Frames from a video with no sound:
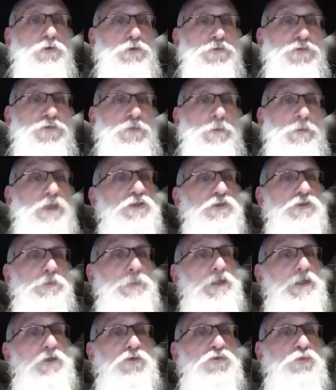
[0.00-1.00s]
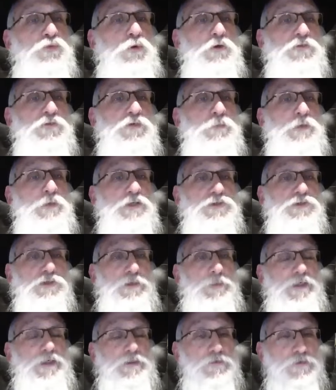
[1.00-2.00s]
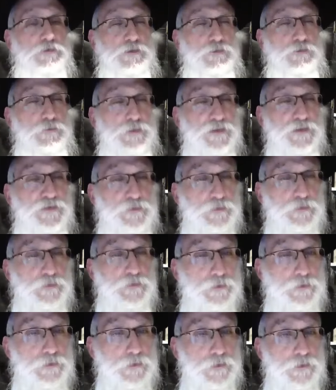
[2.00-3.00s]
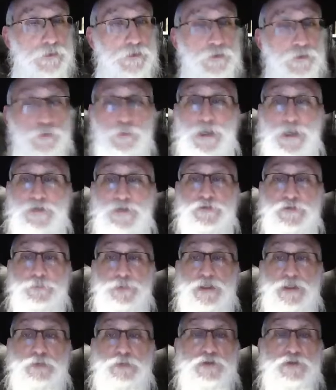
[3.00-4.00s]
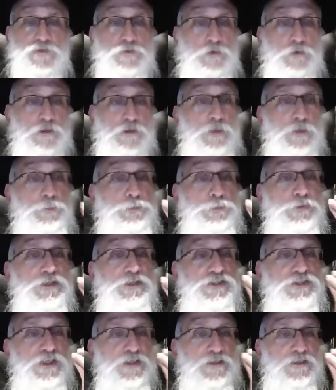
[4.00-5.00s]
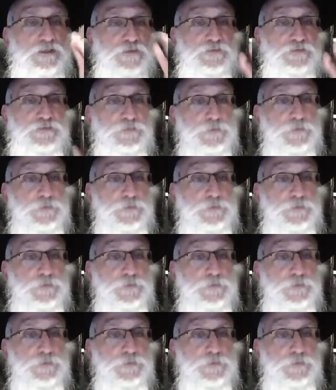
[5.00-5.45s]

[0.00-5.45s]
good for Moshe Rabbeinu. It's wrong for Moshe Rabbeinu to do it. We have to be what's called appreciative.